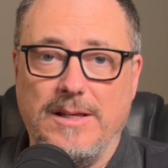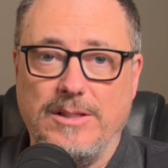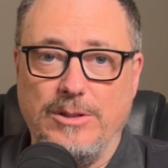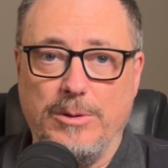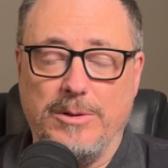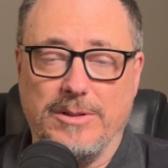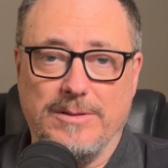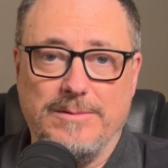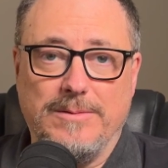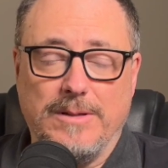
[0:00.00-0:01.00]
you
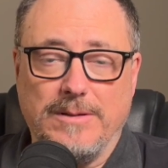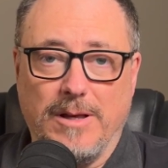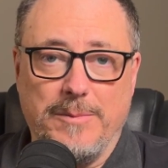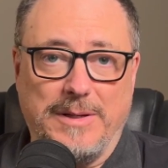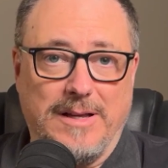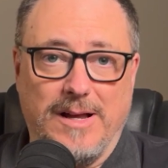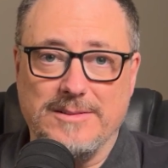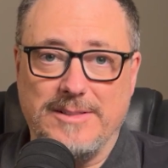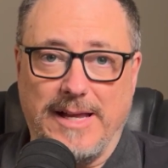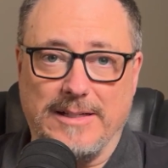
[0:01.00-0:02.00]
could come in
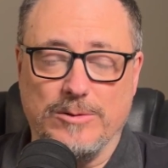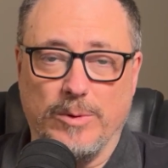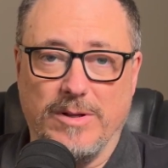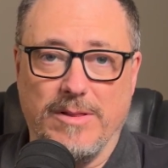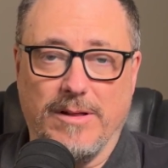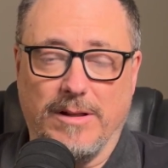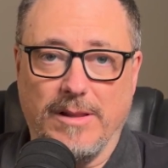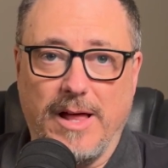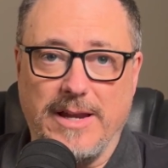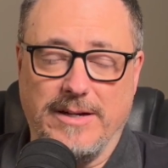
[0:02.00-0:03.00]
contact with a
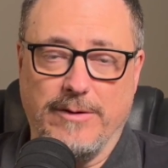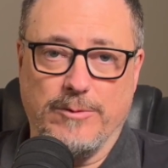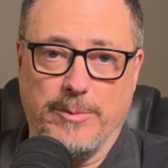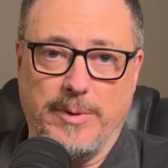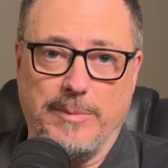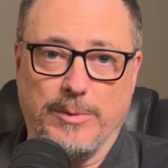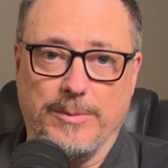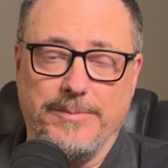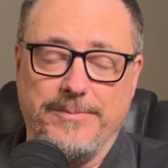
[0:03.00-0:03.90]
lot of different people.